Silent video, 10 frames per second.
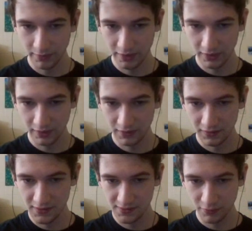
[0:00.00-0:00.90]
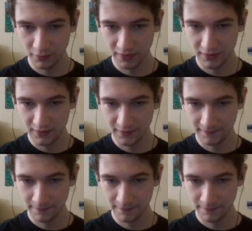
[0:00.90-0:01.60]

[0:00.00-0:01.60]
back at this point,